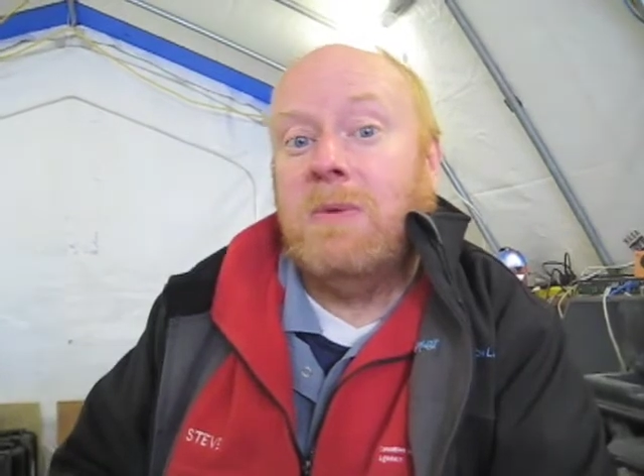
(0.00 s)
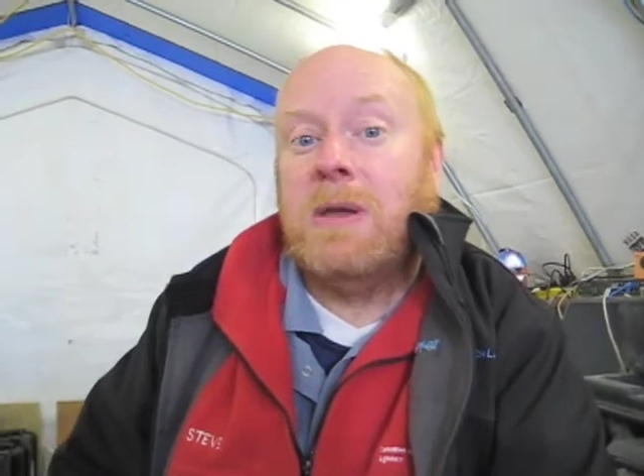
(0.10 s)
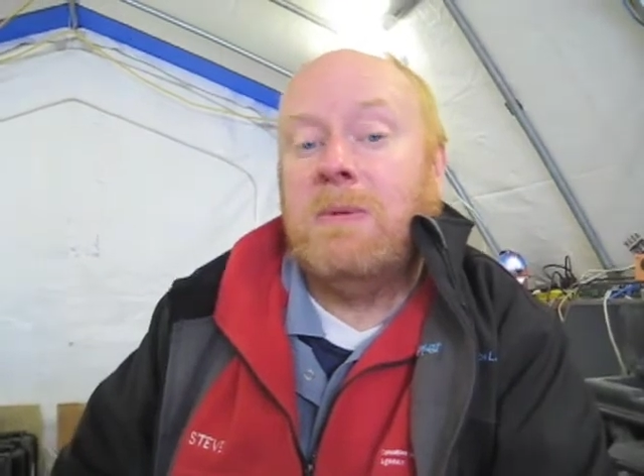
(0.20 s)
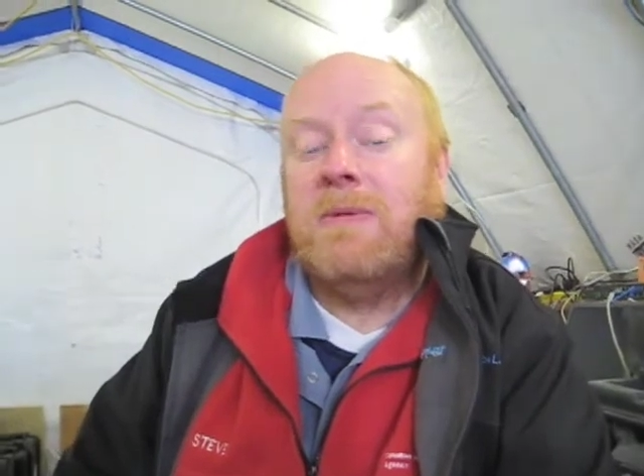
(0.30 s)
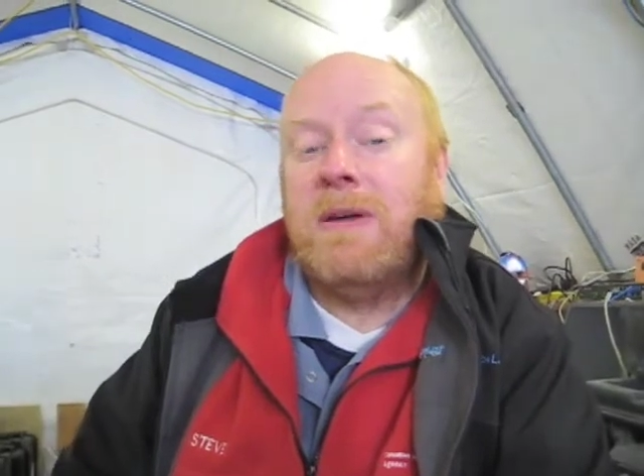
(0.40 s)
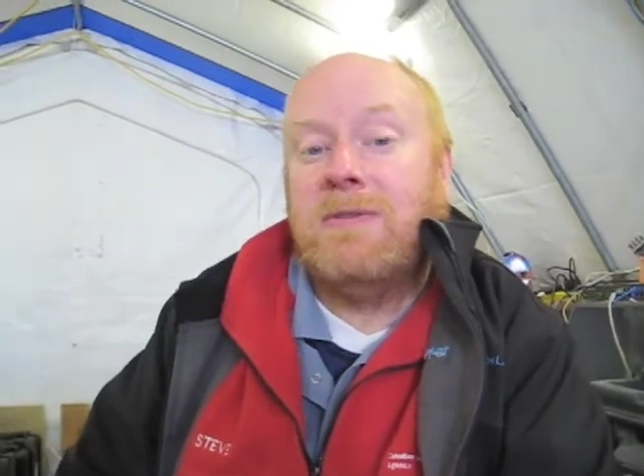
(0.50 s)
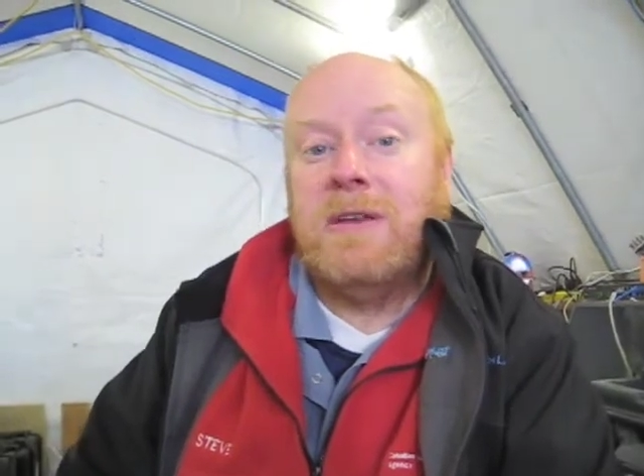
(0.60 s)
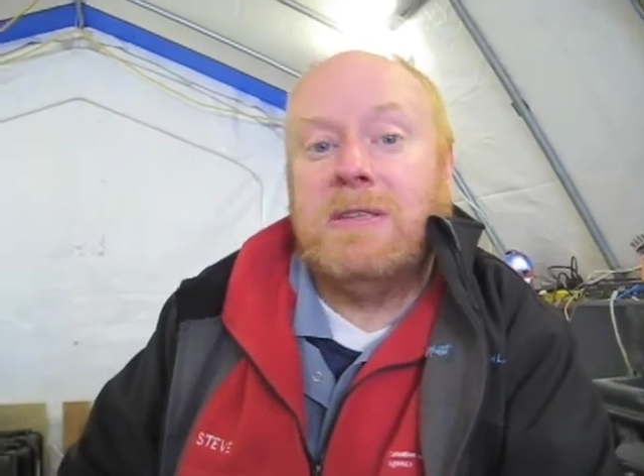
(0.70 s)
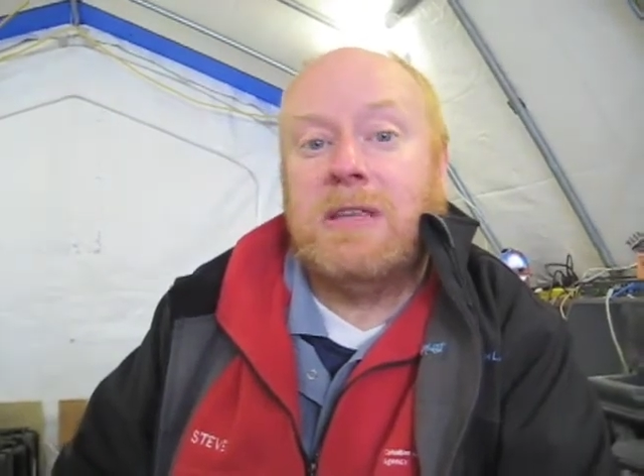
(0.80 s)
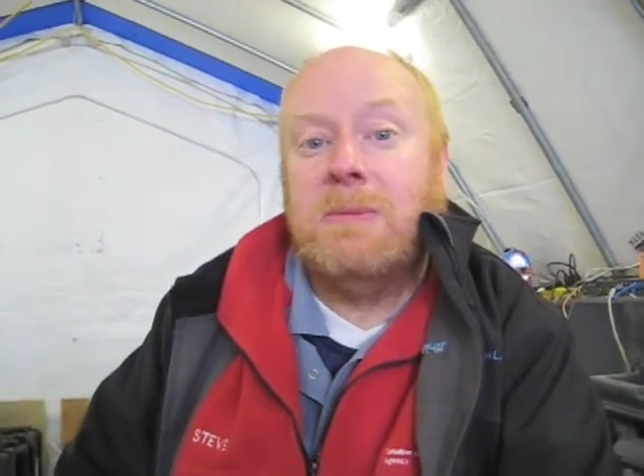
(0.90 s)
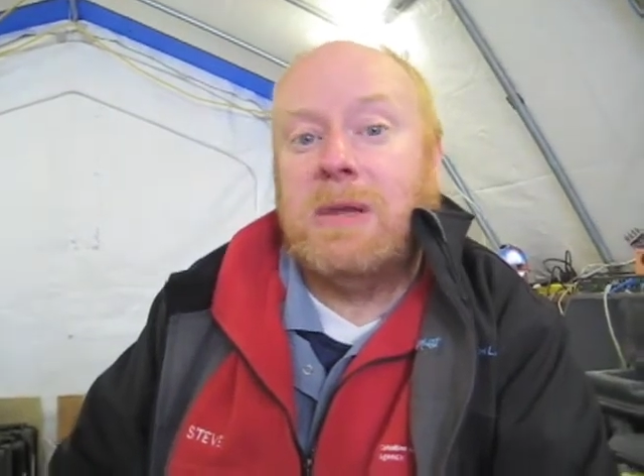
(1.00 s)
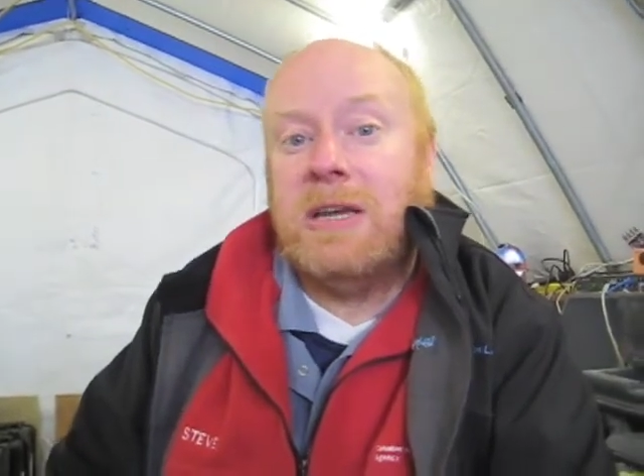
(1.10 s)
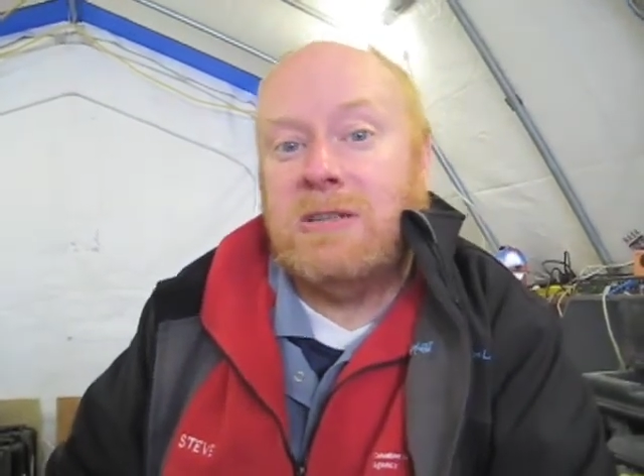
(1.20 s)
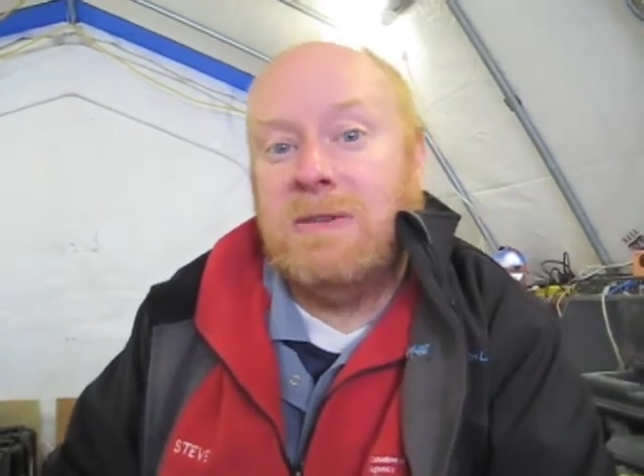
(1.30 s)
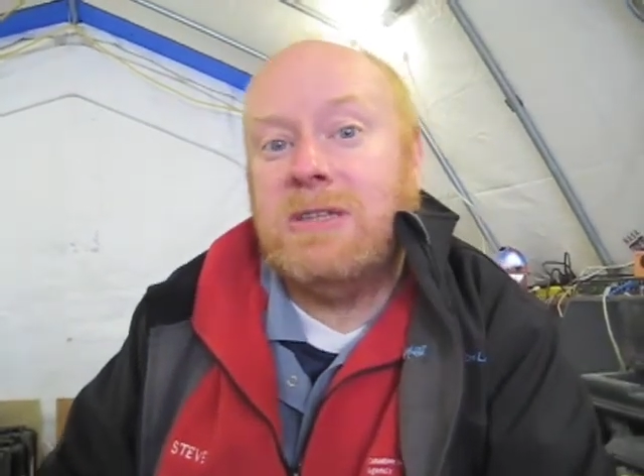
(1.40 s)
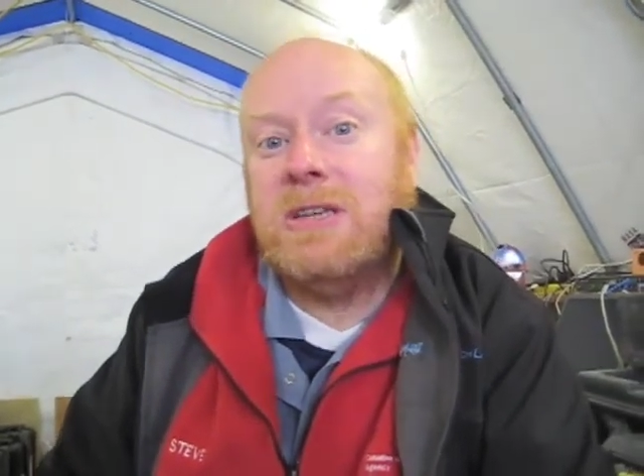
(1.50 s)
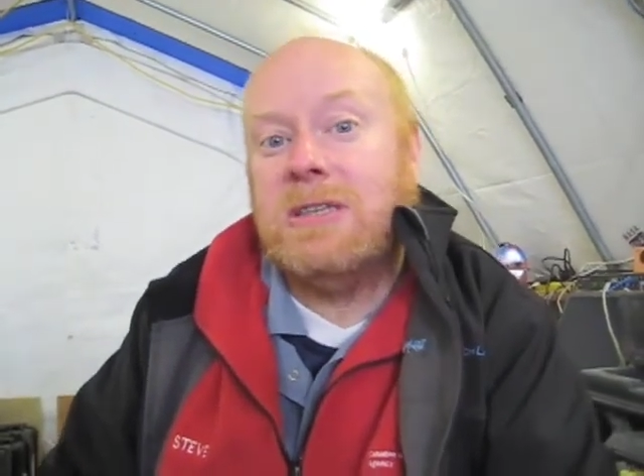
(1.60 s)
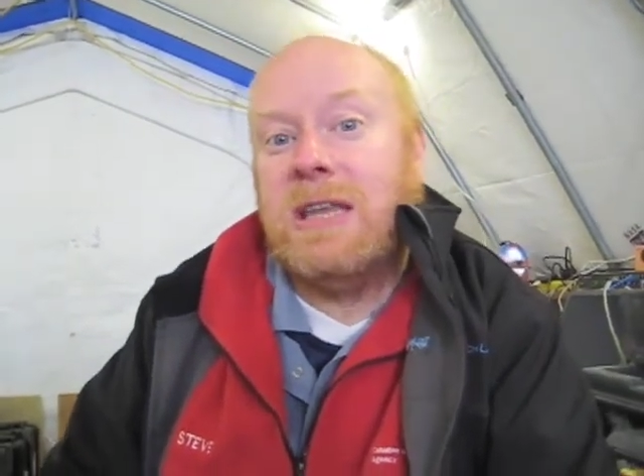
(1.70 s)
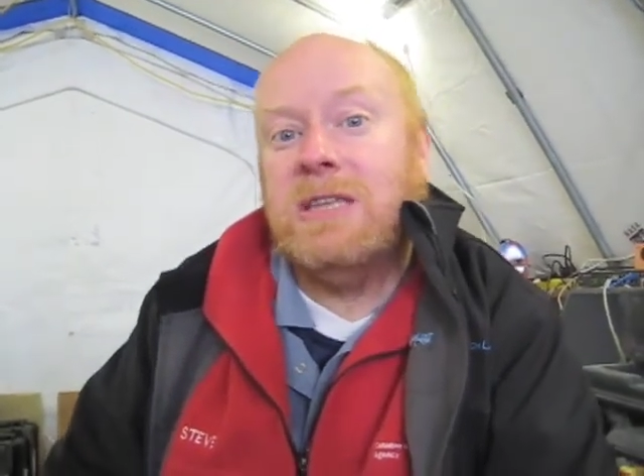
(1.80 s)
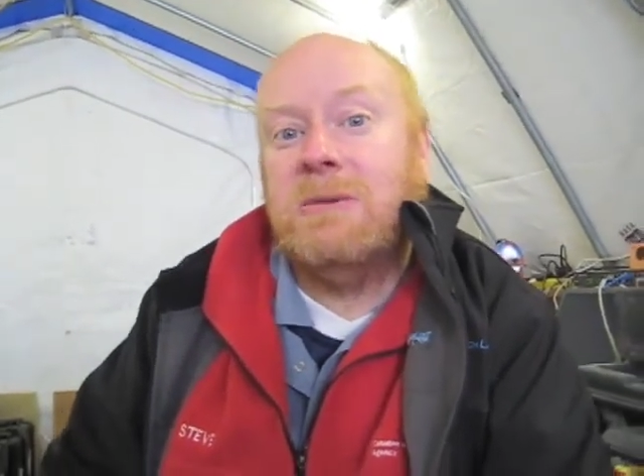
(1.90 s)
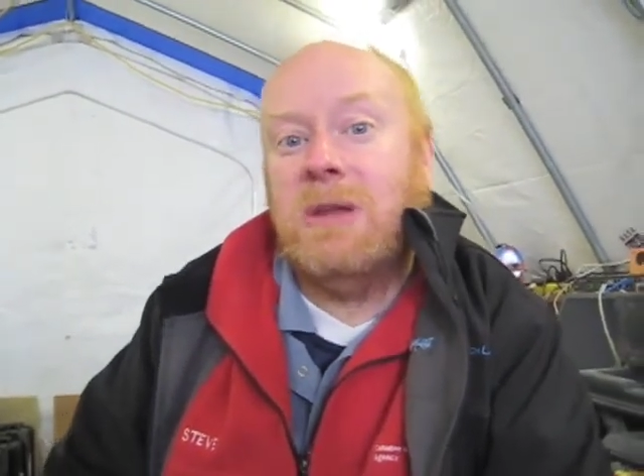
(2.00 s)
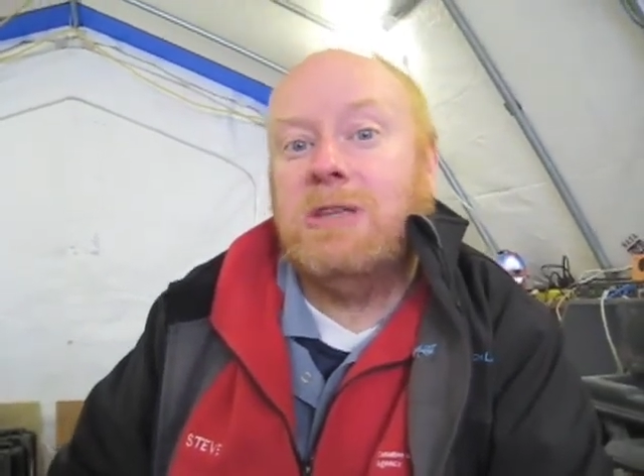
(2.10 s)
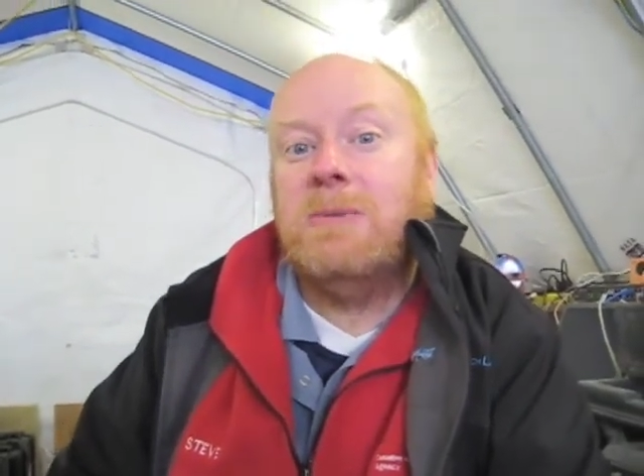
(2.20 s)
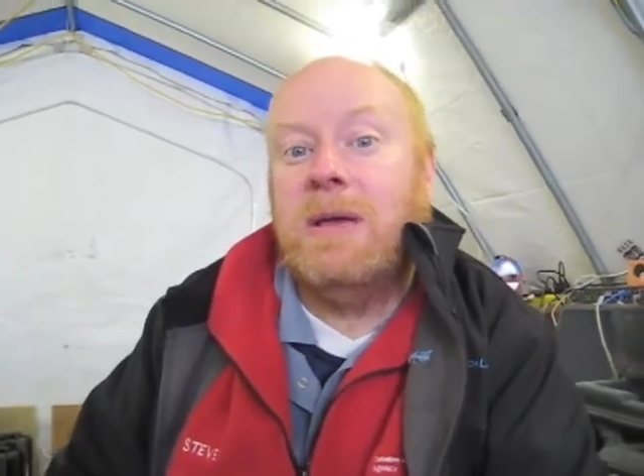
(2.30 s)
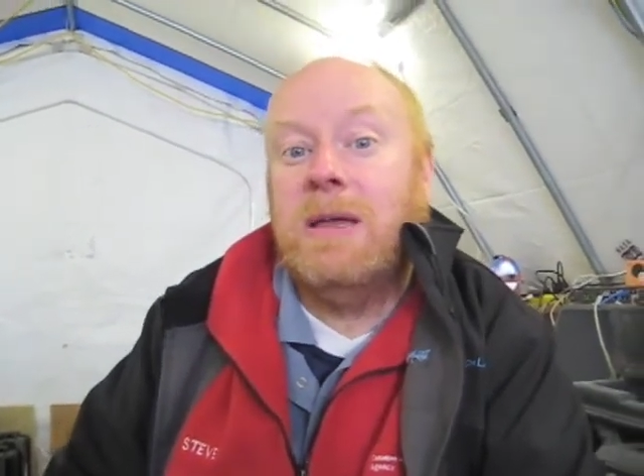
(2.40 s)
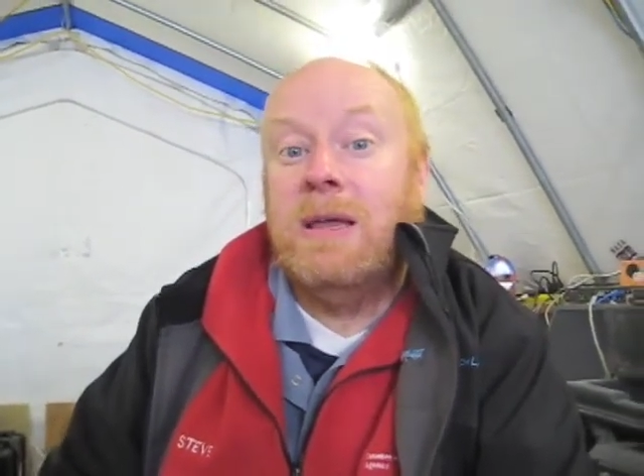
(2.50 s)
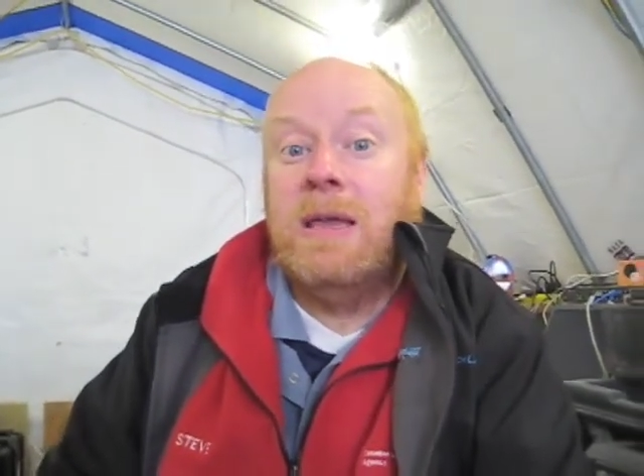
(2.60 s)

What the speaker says: working with our friends at the Communication Research Station in Ottawa,